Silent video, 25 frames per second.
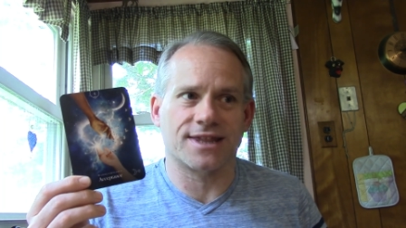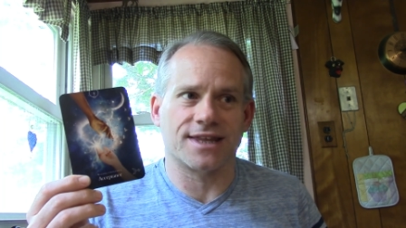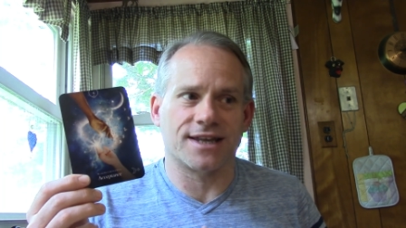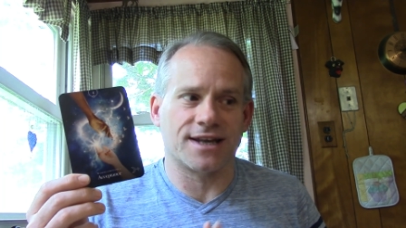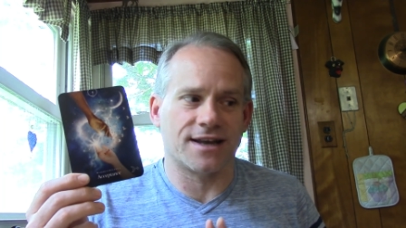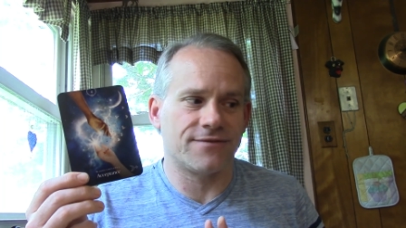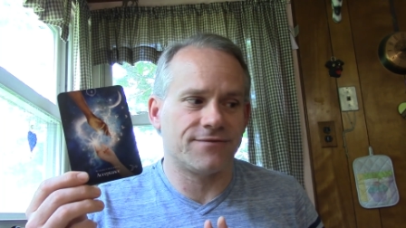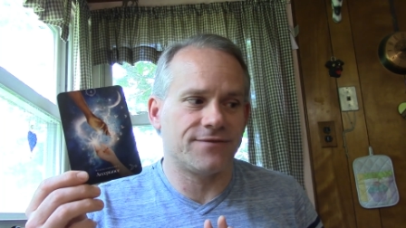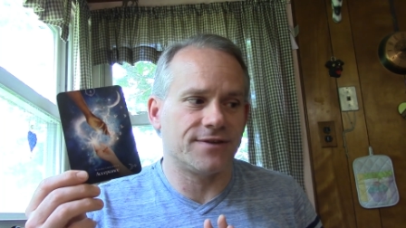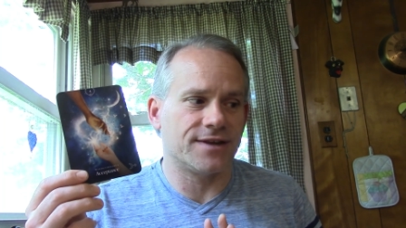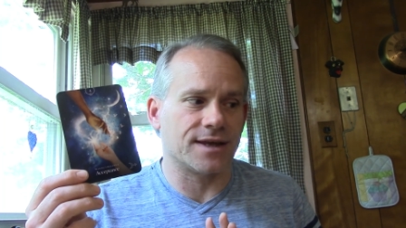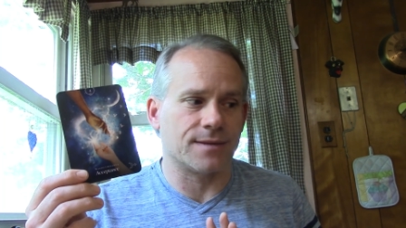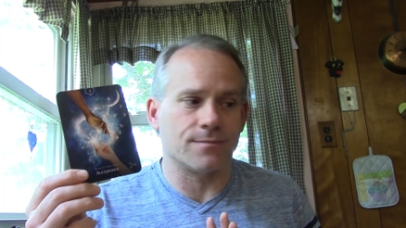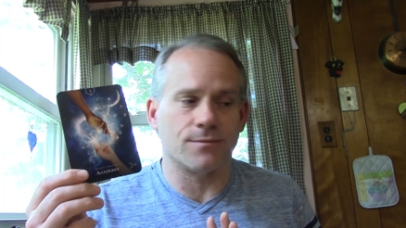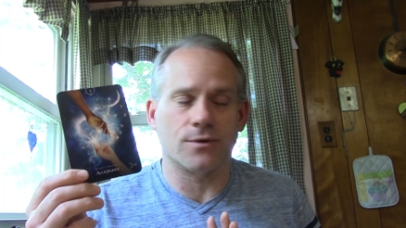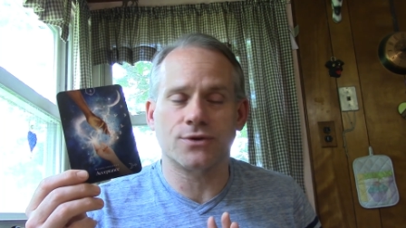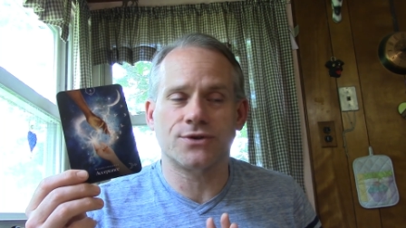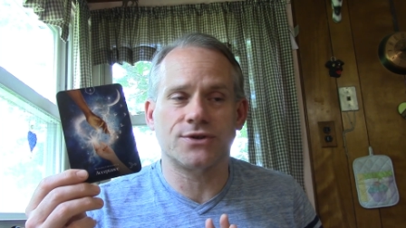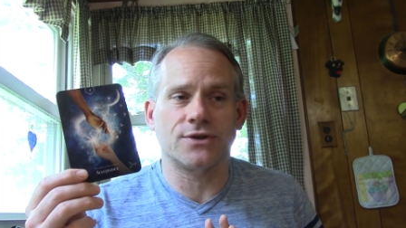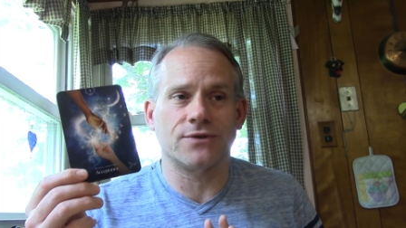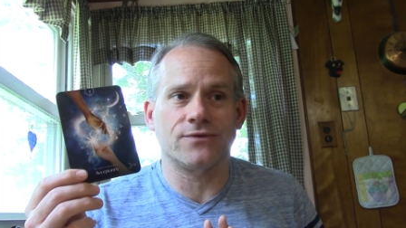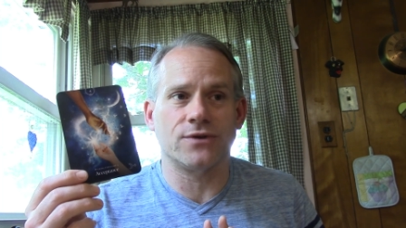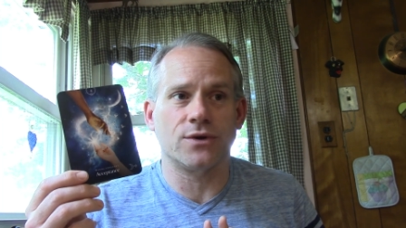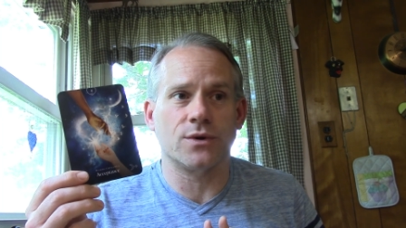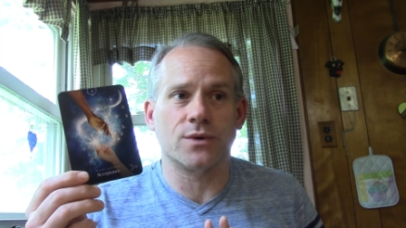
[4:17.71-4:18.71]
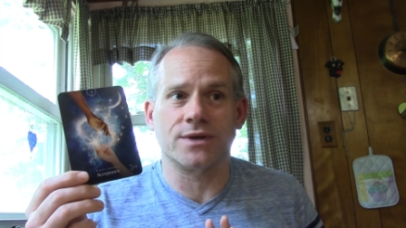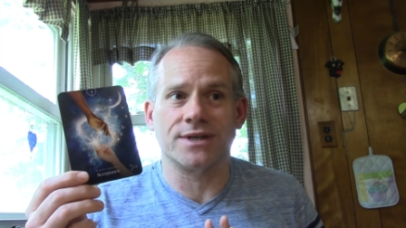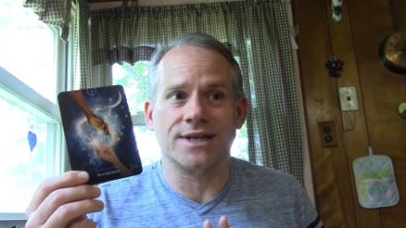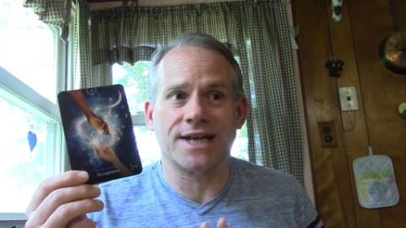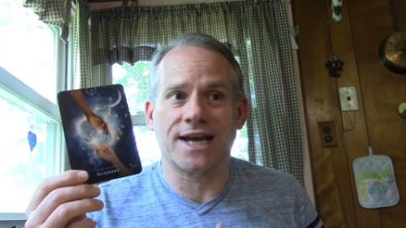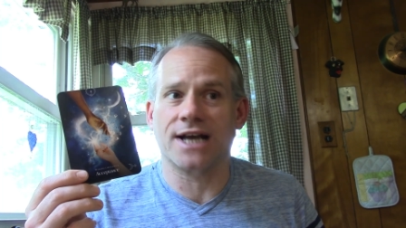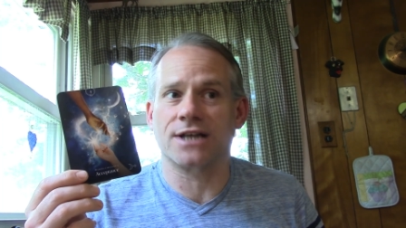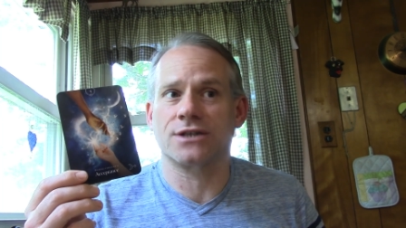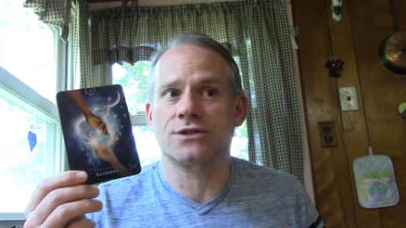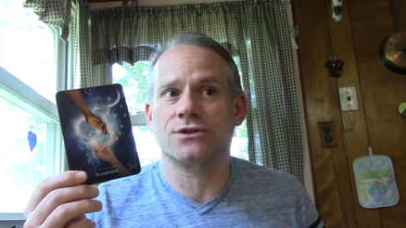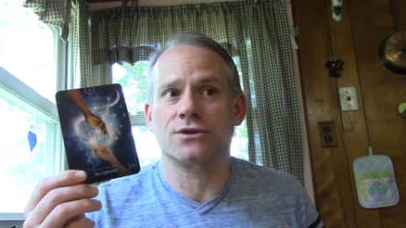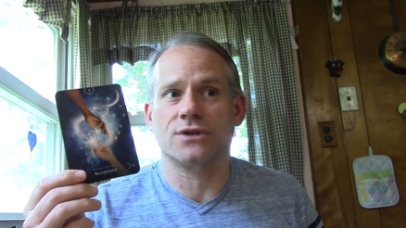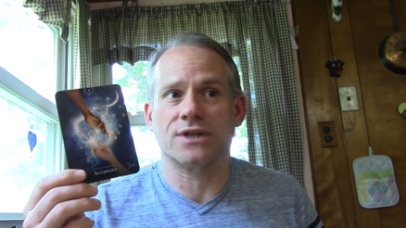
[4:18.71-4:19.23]
that I feel like most of you are
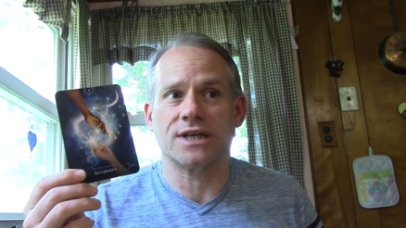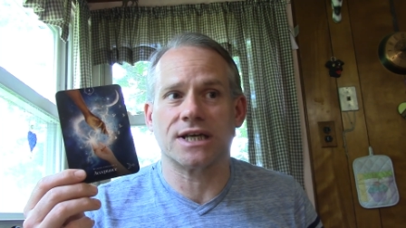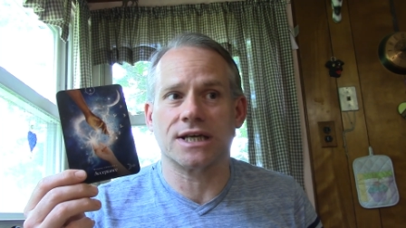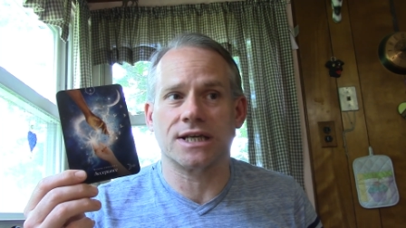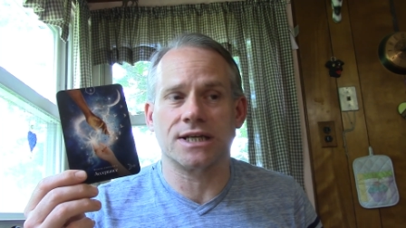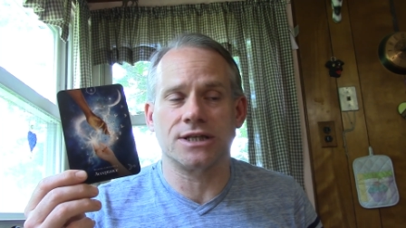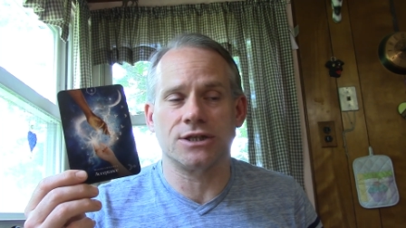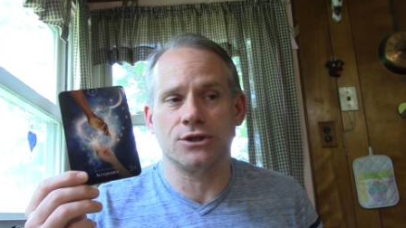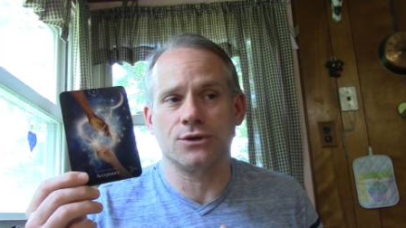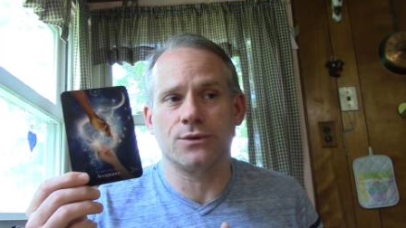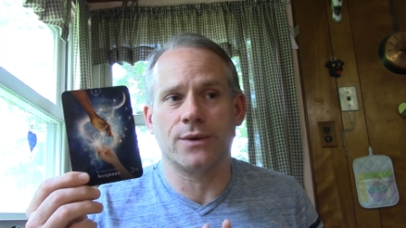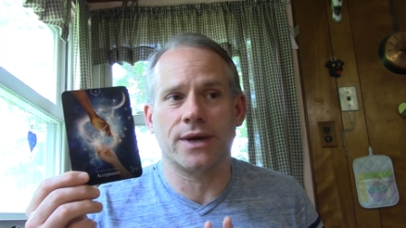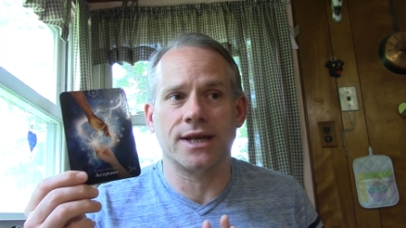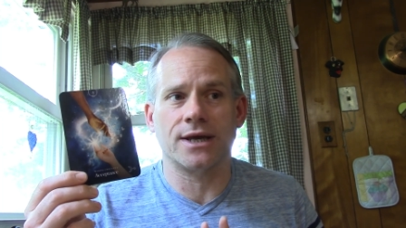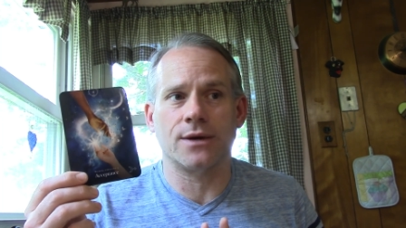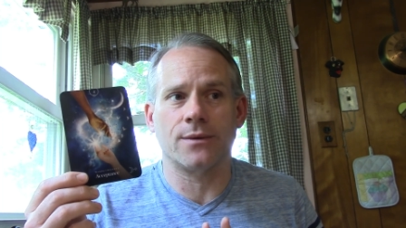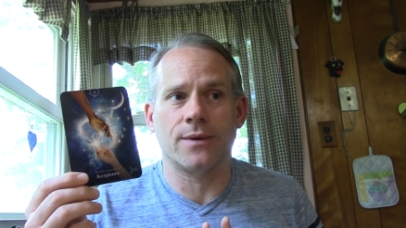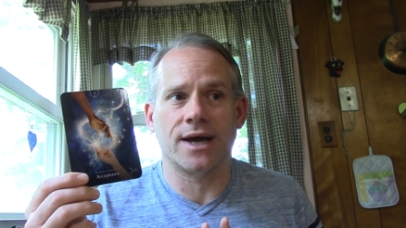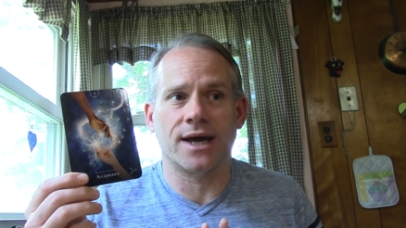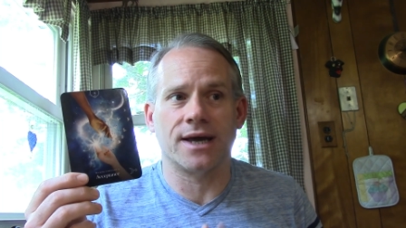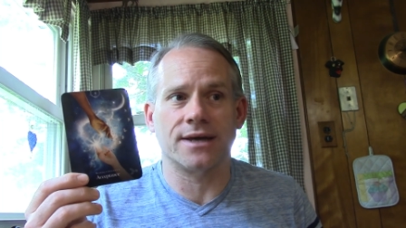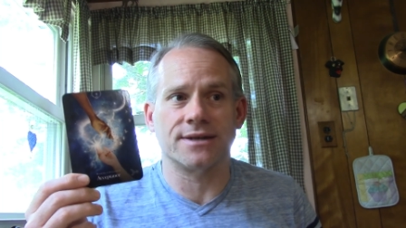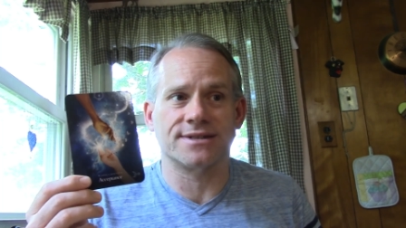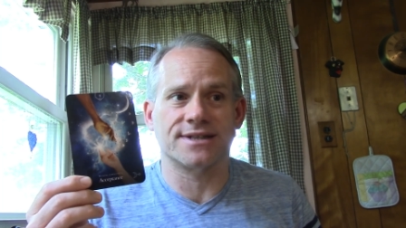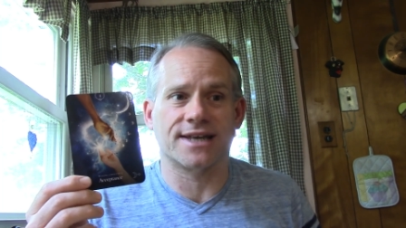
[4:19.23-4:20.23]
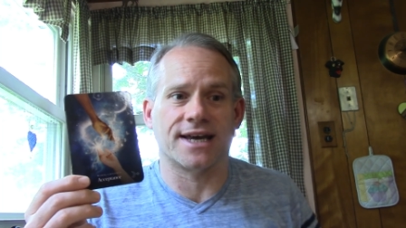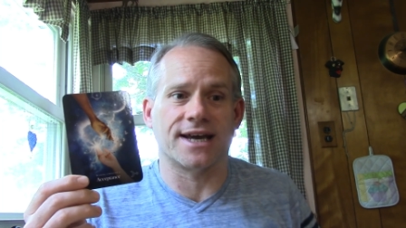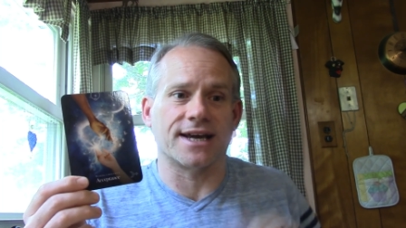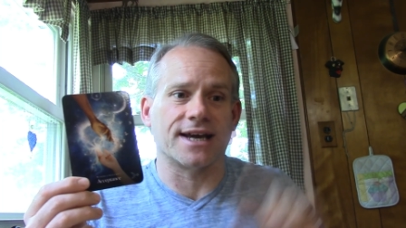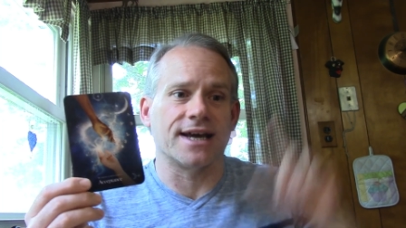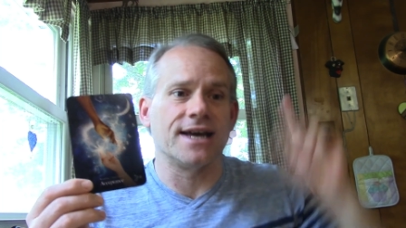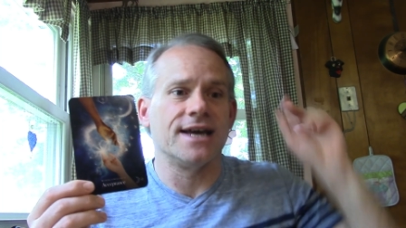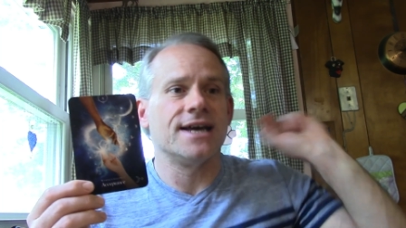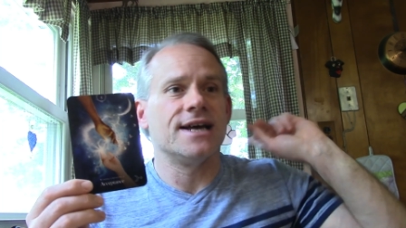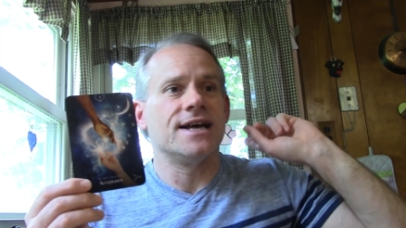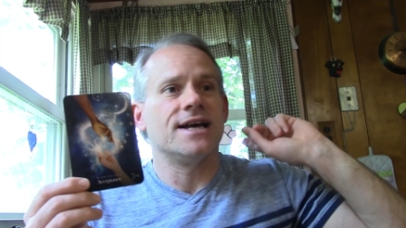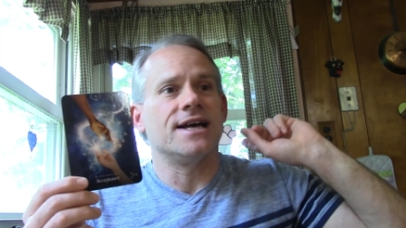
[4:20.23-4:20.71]
naturally going to do anyway is like